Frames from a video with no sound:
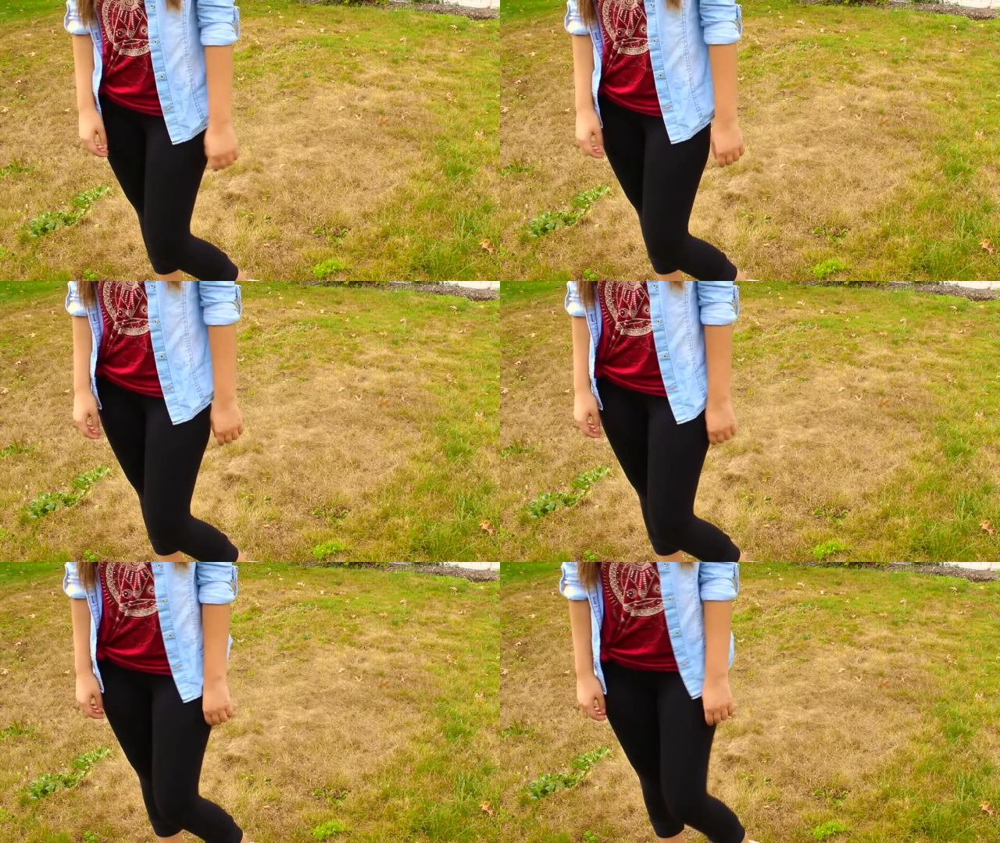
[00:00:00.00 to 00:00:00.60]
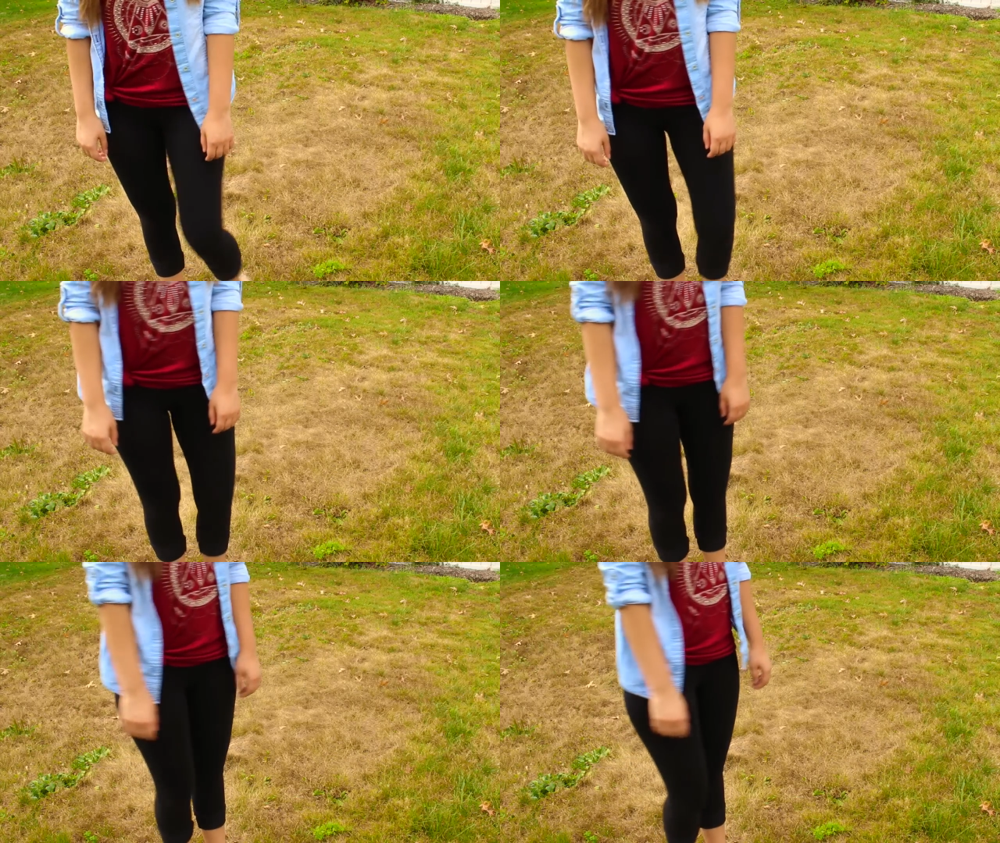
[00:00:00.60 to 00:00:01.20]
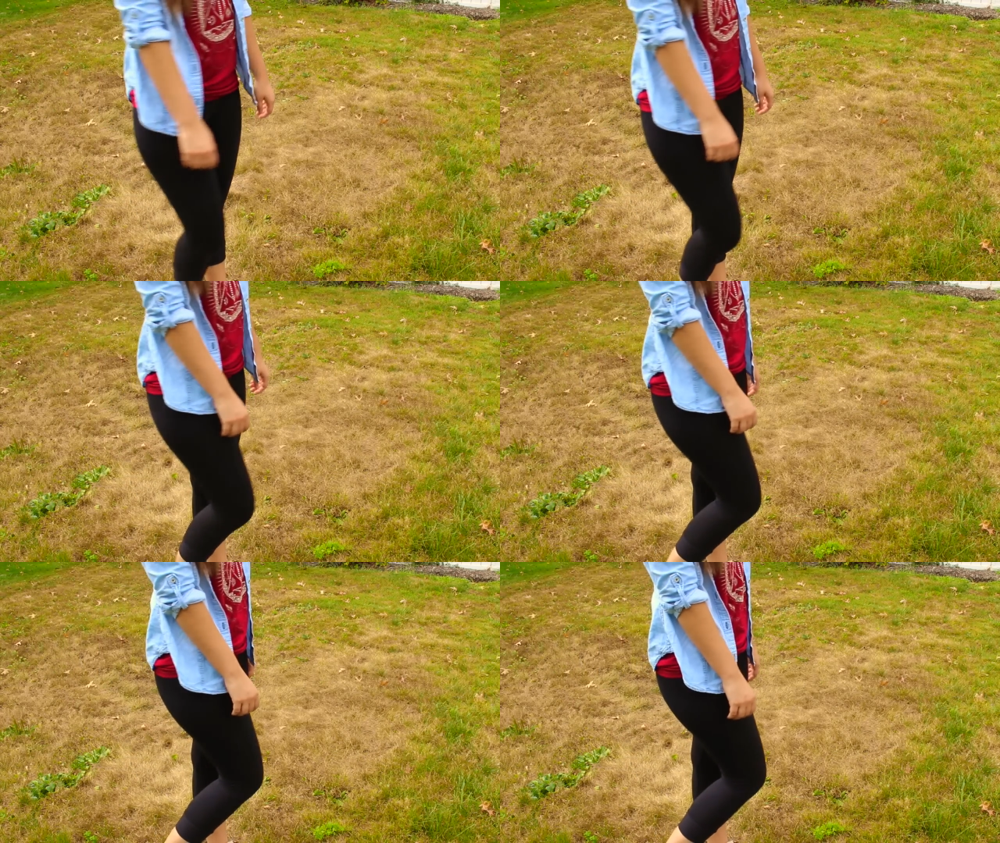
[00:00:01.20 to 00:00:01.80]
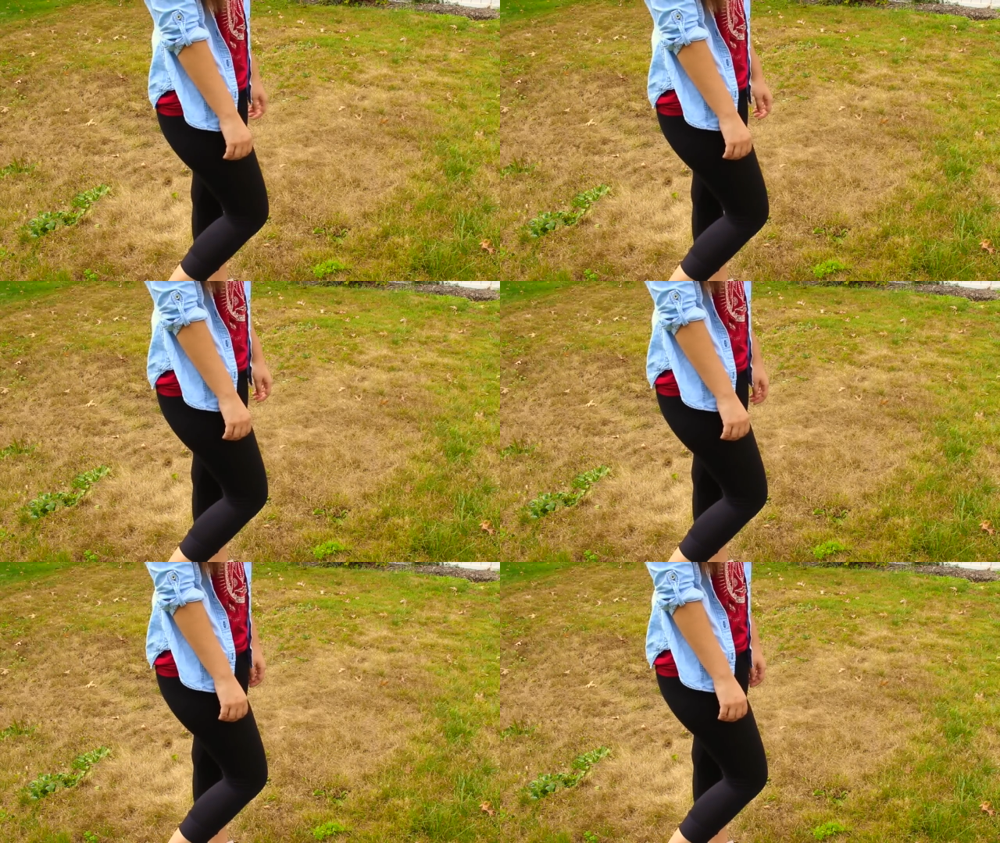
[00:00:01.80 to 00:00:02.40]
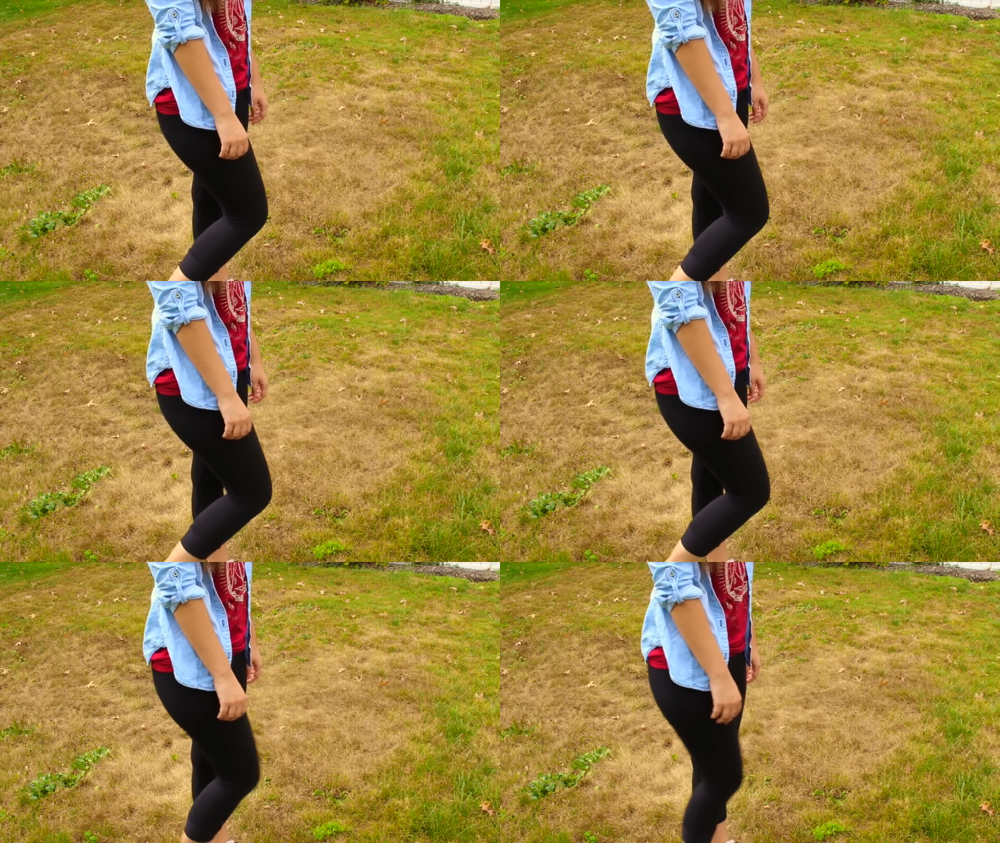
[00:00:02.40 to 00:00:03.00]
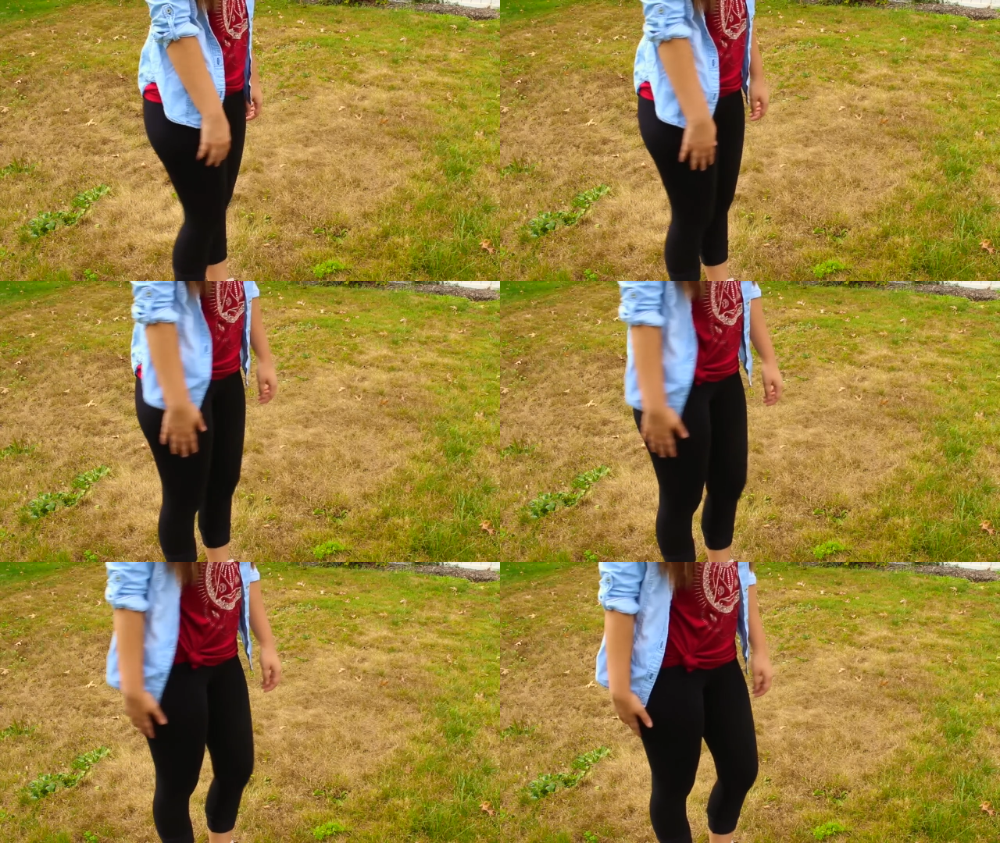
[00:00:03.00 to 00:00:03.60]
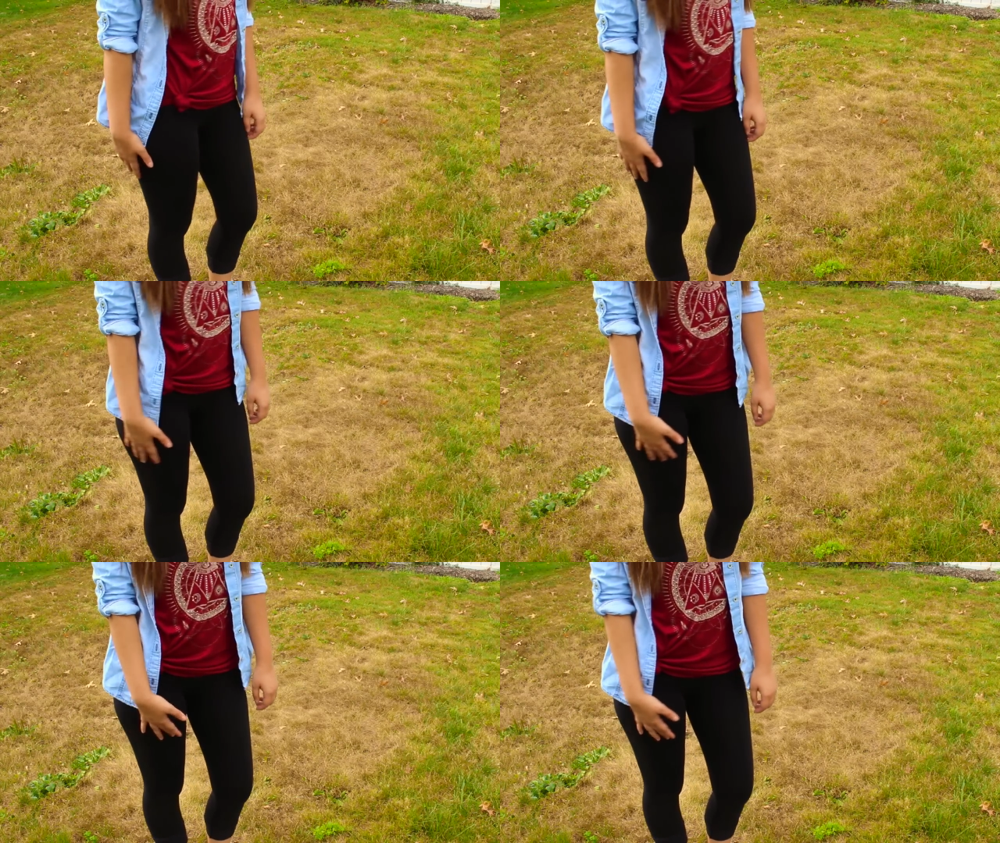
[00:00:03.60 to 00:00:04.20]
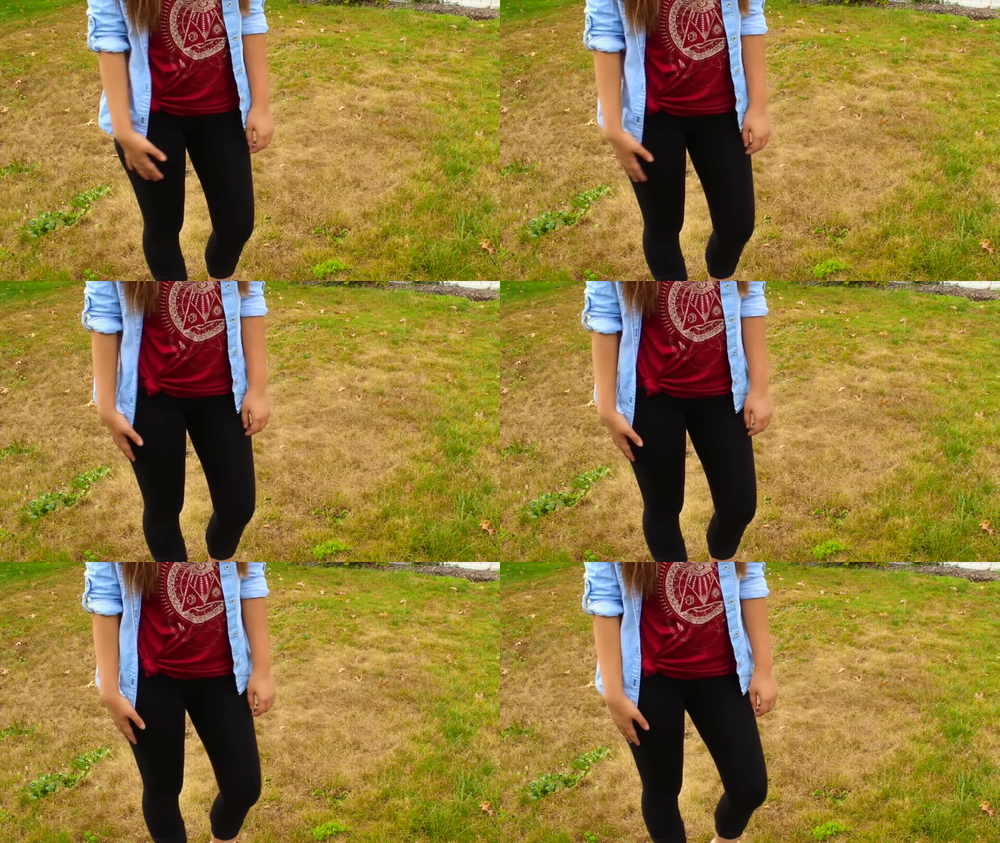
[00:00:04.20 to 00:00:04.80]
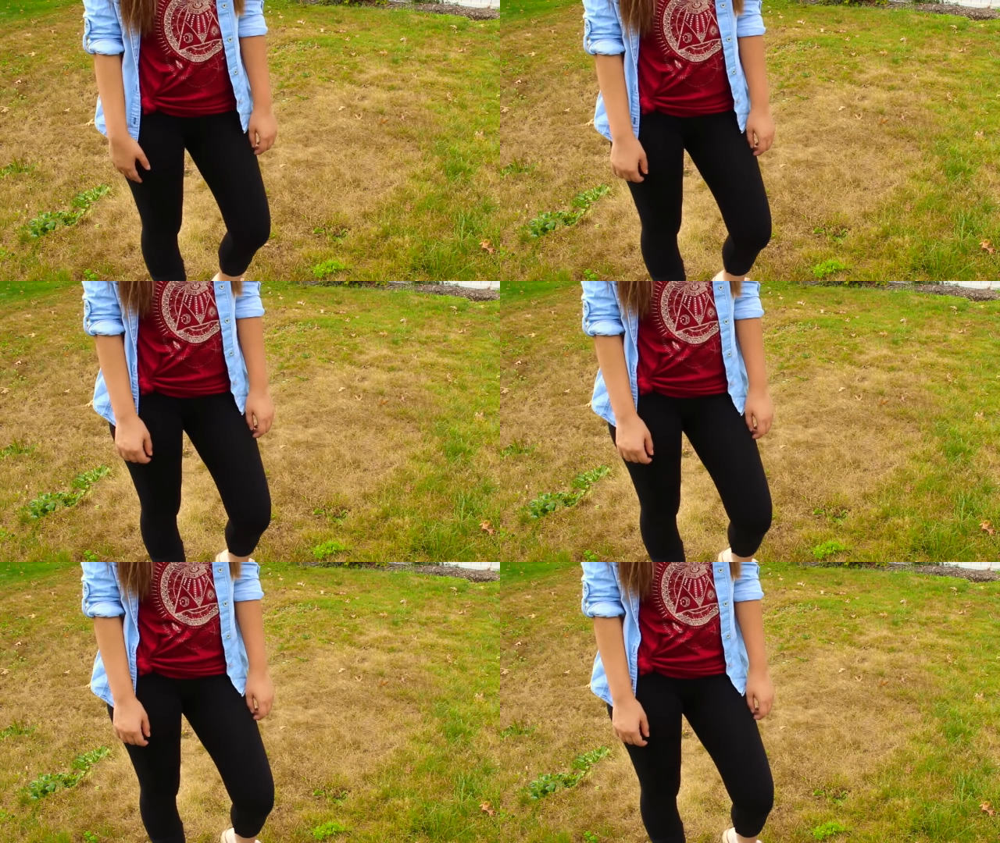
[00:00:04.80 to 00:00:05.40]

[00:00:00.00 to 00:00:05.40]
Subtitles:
No face is visible, so there are no lips to read.